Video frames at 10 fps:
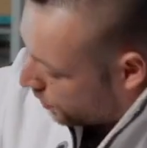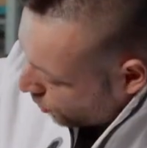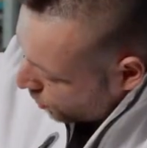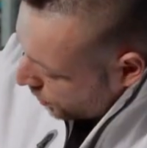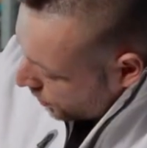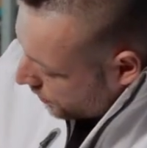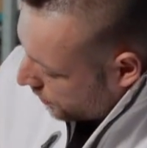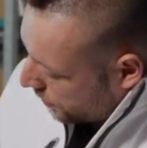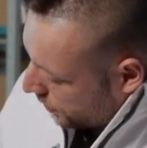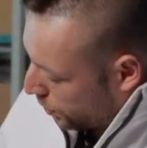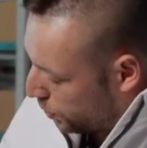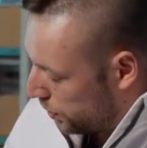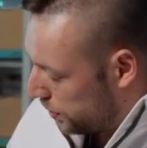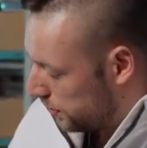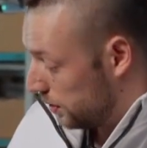Here, here,
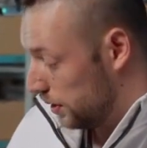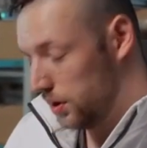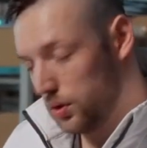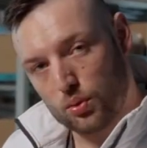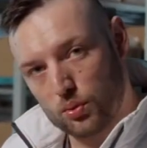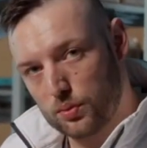and here.